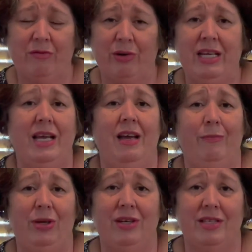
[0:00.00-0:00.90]
recount
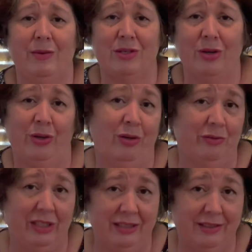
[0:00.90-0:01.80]
because there was no
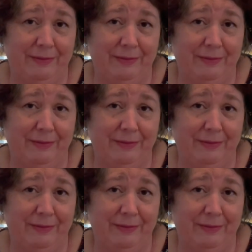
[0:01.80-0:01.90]
conflict.